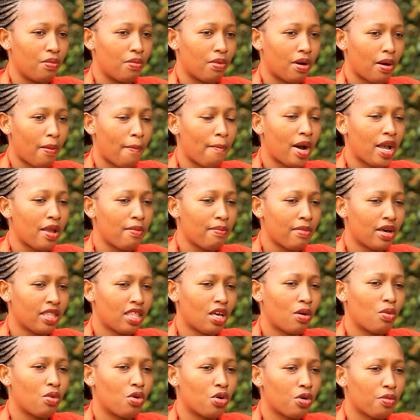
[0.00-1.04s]
My
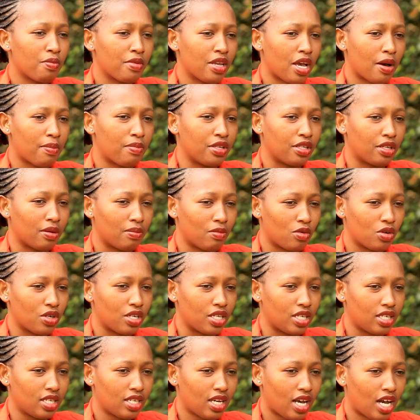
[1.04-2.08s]
mother woke me up in the
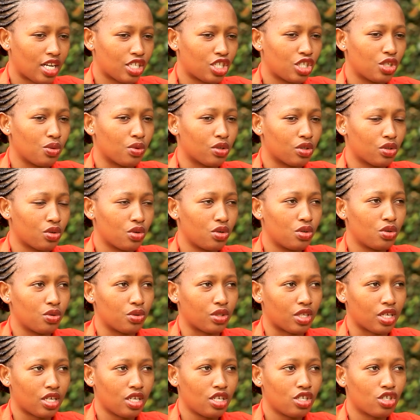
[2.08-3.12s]
morning as she was going to
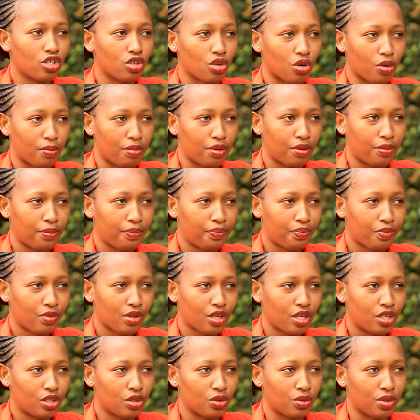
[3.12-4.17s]
the shop
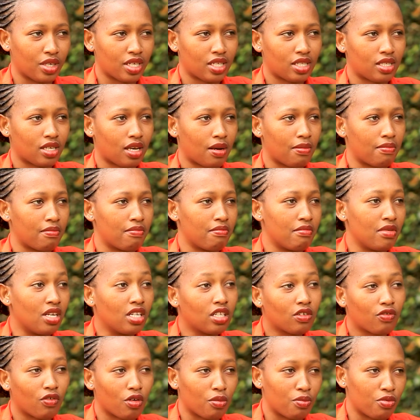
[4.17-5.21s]
to get some
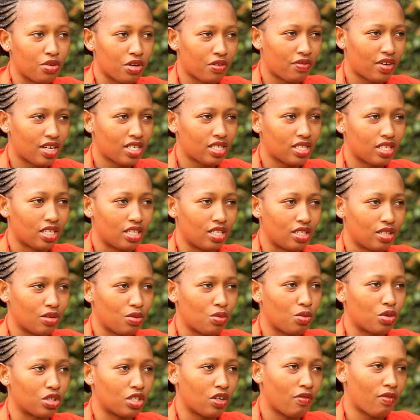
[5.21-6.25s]
milk for breakfast and
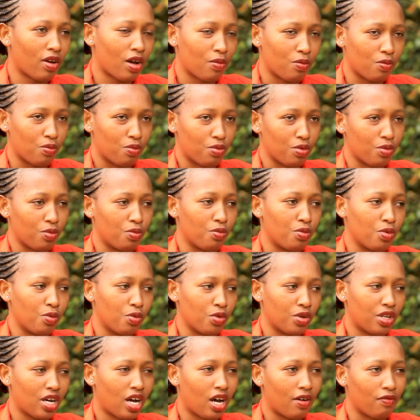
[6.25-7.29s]
whatever we
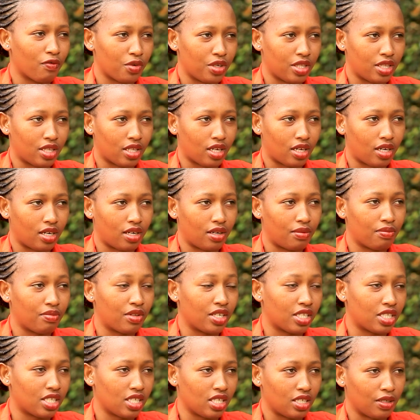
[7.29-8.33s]
would have with
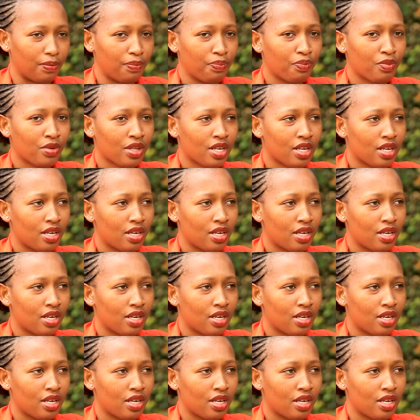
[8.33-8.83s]
the tea. Okay,